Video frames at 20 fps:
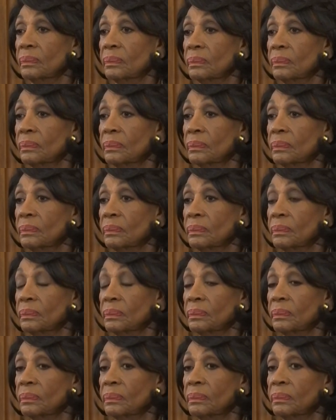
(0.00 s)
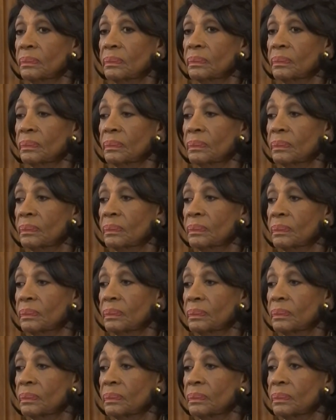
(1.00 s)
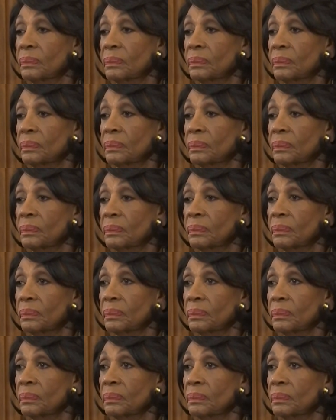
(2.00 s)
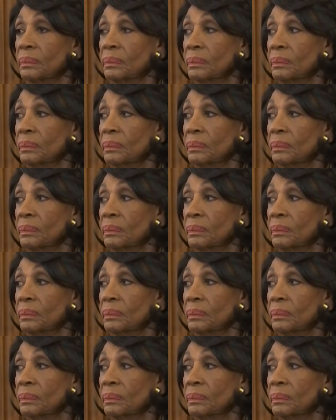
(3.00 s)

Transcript: No words are spoken by the person on screen.